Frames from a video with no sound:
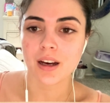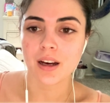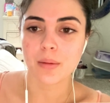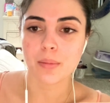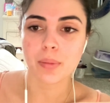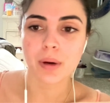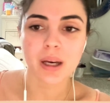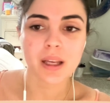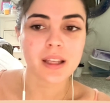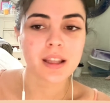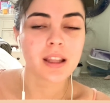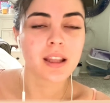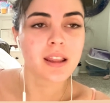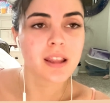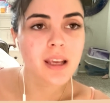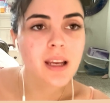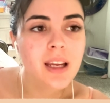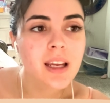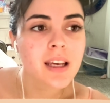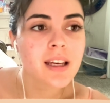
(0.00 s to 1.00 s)
But the
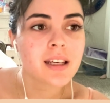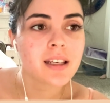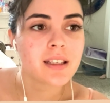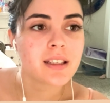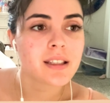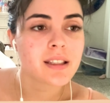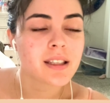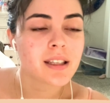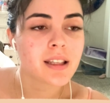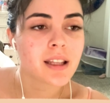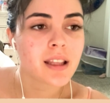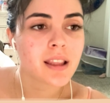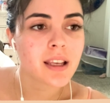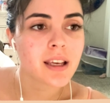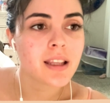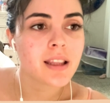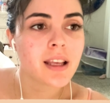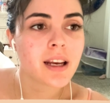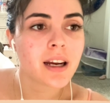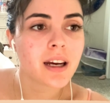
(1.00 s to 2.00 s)
thing is, and the
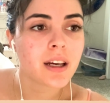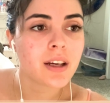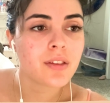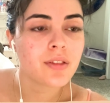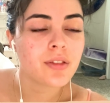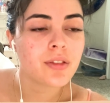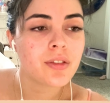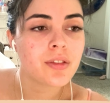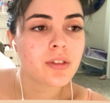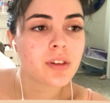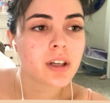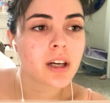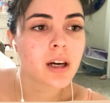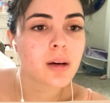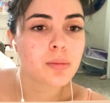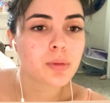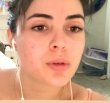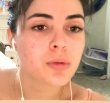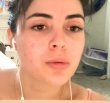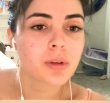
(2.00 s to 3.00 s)
thing that I've
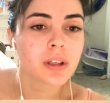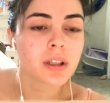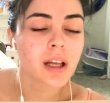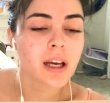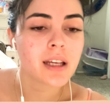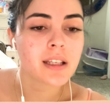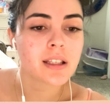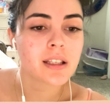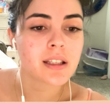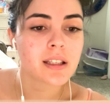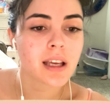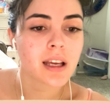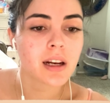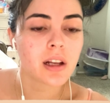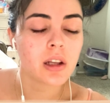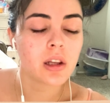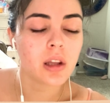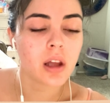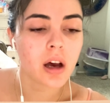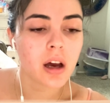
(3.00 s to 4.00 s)
come to realize, is that
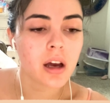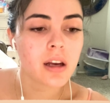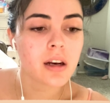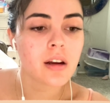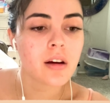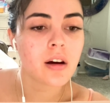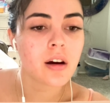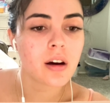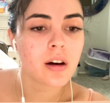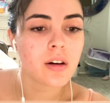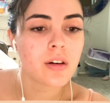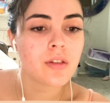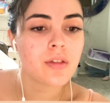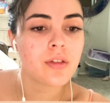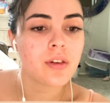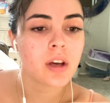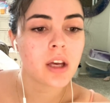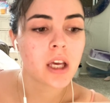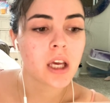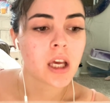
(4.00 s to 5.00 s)
a lot of
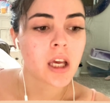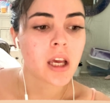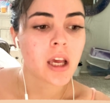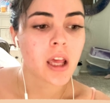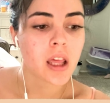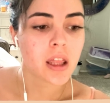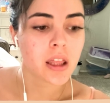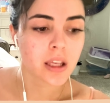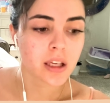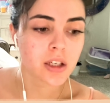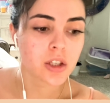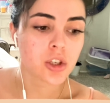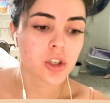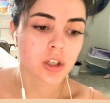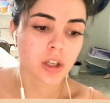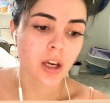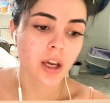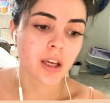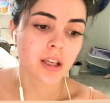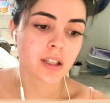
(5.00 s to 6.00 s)
this
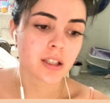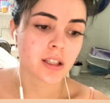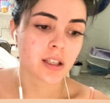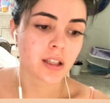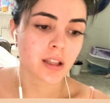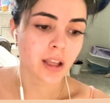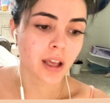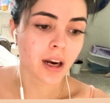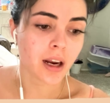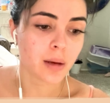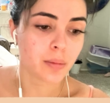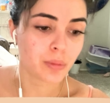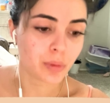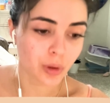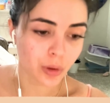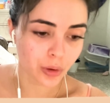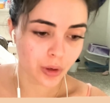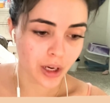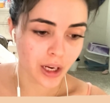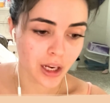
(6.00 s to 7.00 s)
shit that I'm
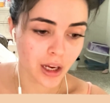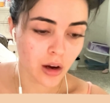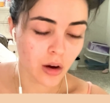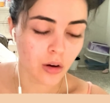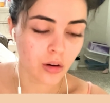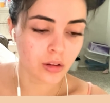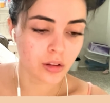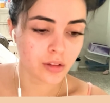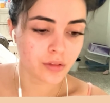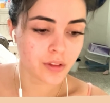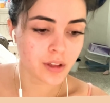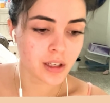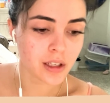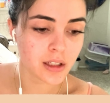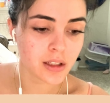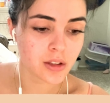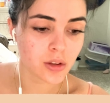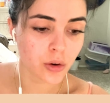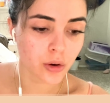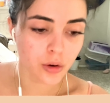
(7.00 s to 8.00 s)
learning, all of
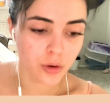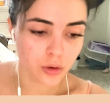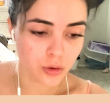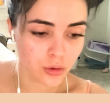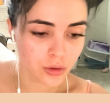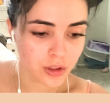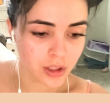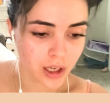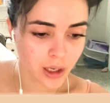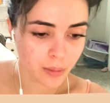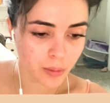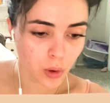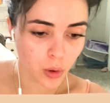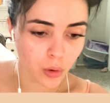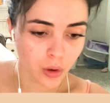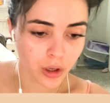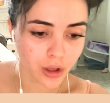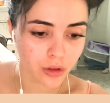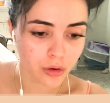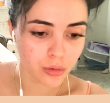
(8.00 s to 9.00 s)
these hurdles that I'm
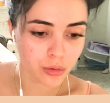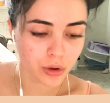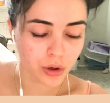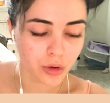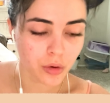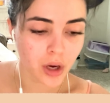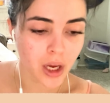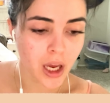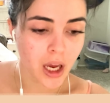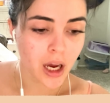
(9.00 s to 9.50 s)
going through,